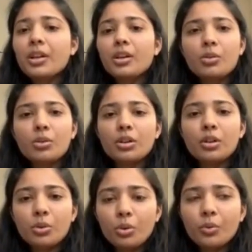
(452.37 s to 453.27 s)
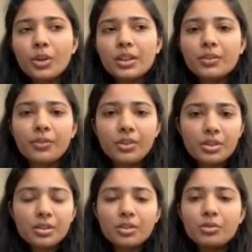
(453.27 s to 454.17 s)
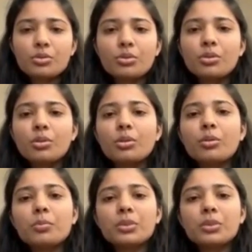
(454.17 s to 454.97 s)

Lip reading: go with first, you should know